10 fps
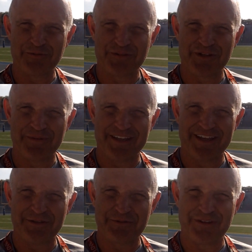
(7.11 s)
from somebody
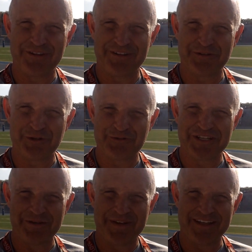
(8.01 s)
else rather than your own
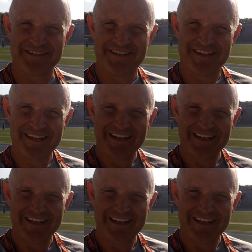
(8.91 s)
teammates.